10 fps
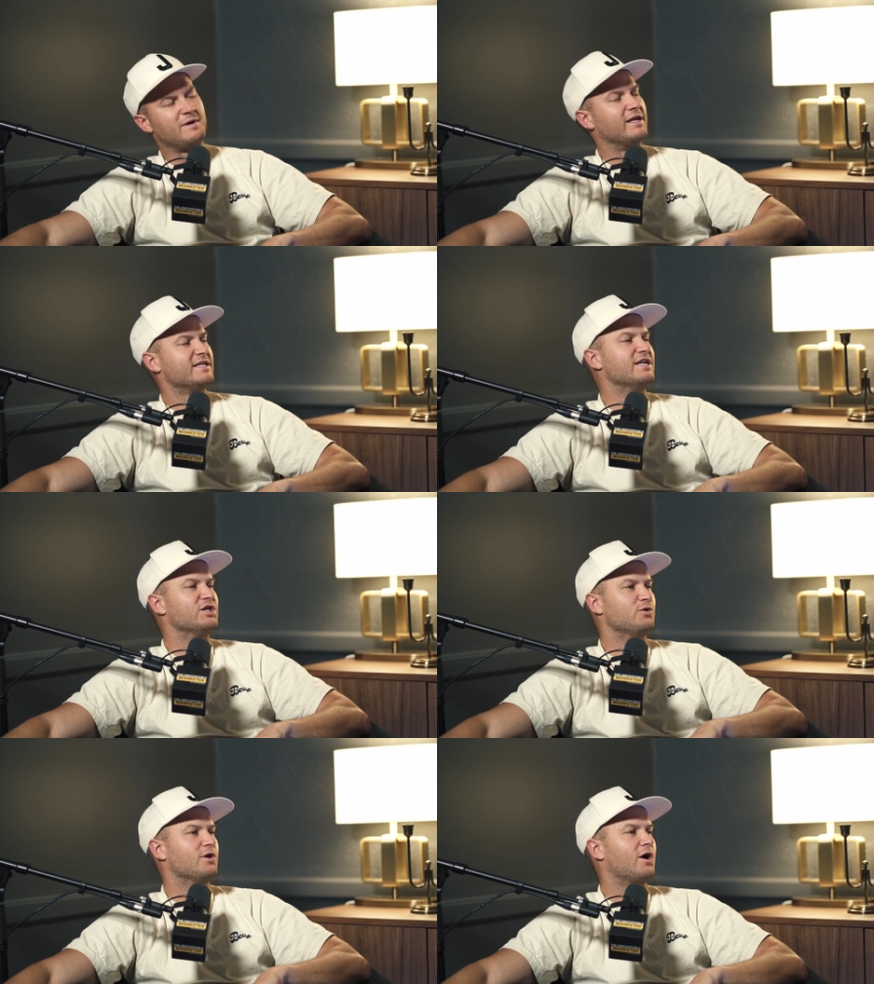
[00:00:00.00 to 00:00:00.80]
been listening
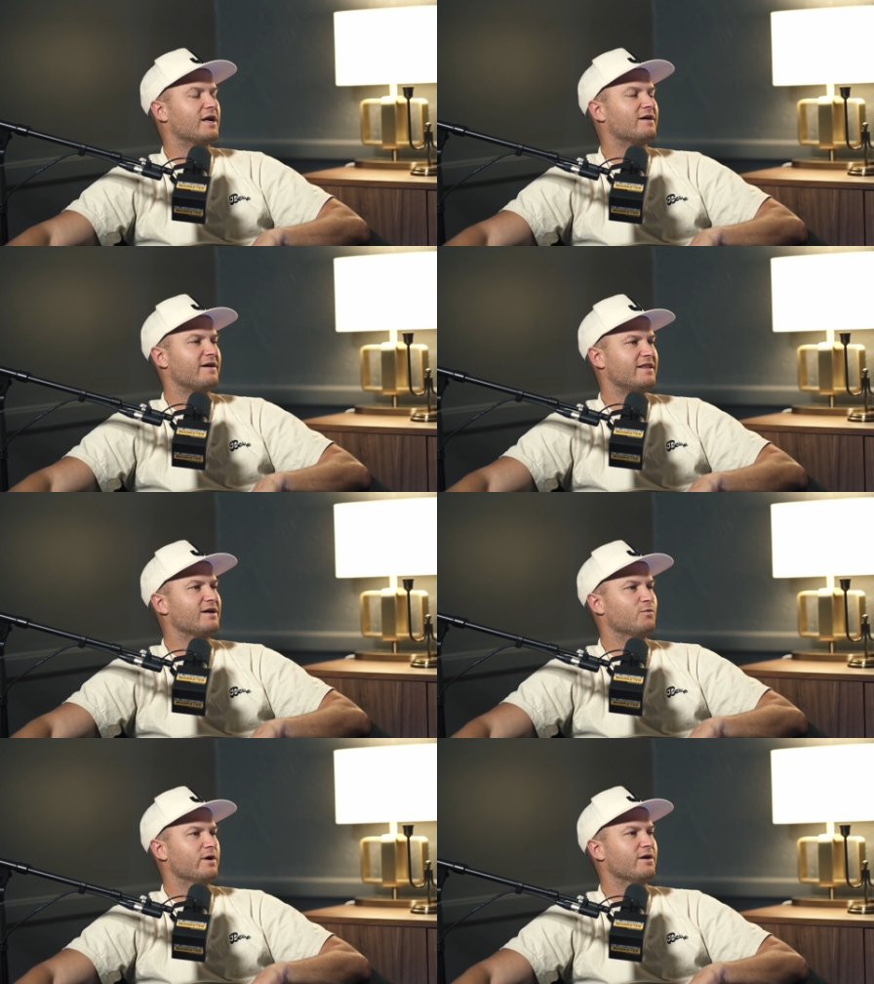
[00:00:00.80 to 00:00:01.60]
to you long enough, I
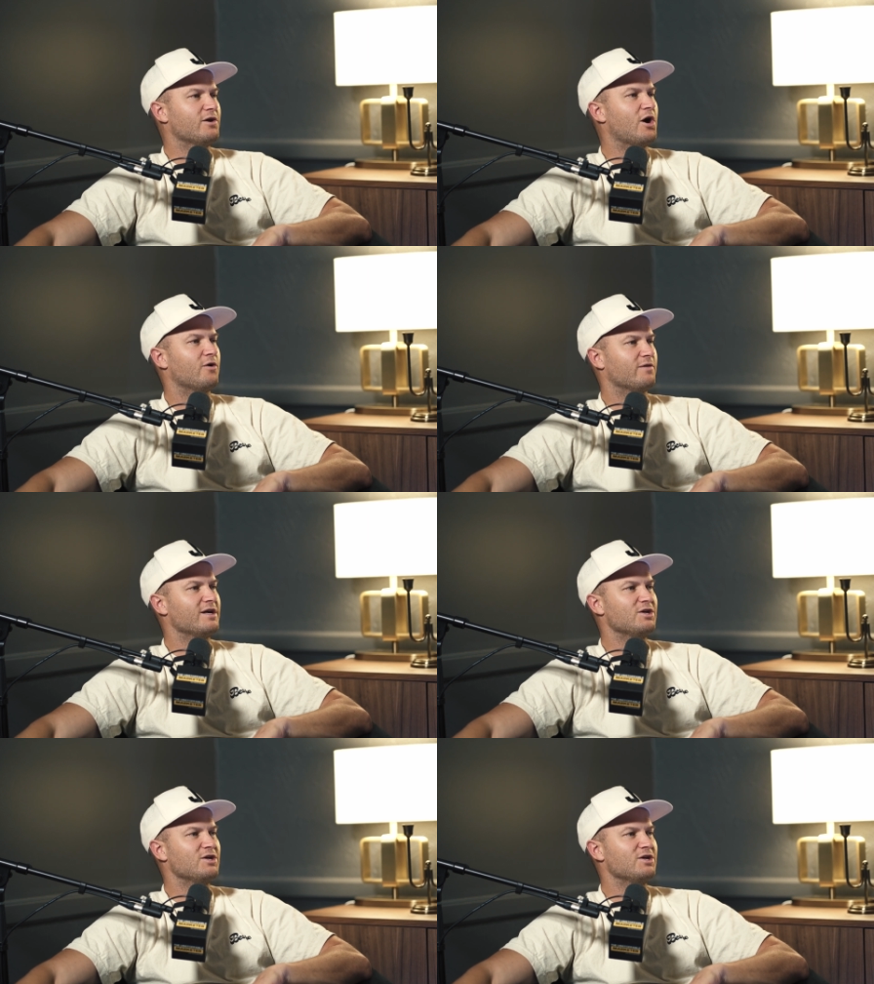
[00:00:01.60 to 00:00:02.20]
think we know that